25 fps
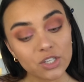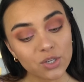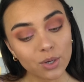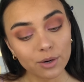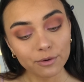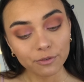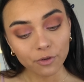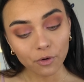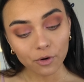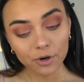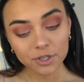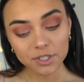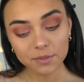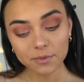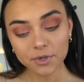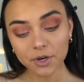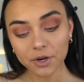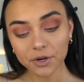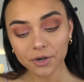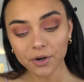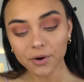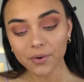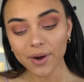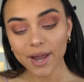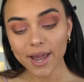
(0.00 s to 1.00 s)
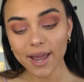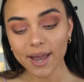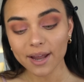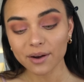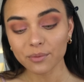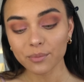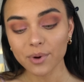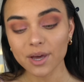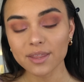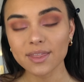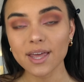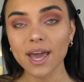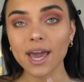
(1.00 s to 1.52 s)
So of course I'm gonna go
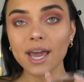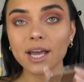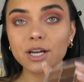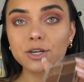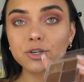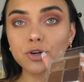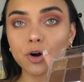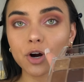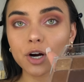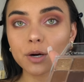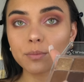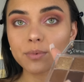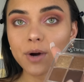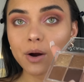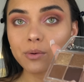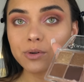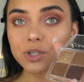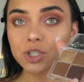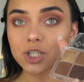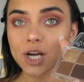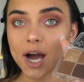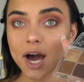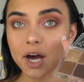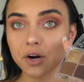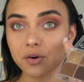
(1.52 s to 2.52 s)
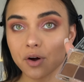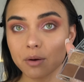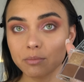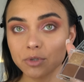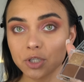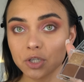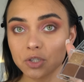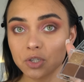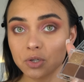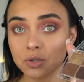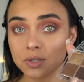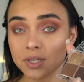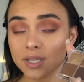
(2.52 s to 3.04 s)
in with a dark brown shadow. I'm
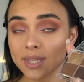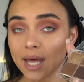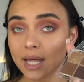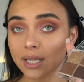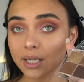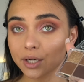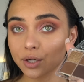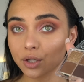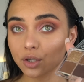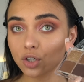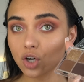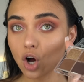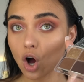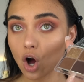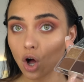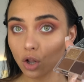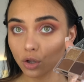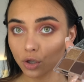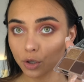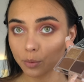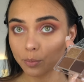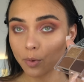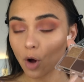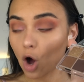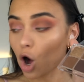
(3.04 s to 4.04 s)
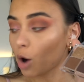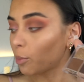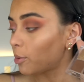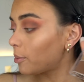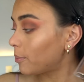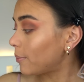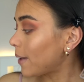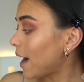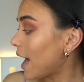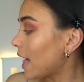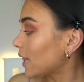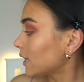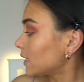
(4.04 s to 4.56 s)
just using that little
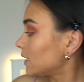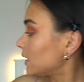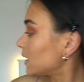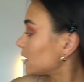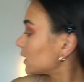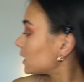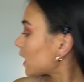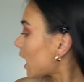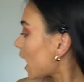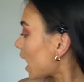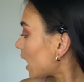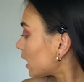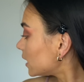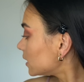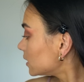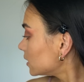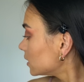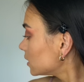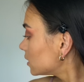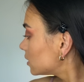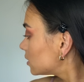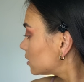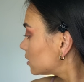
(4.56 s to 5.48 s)
Colourpop palette again.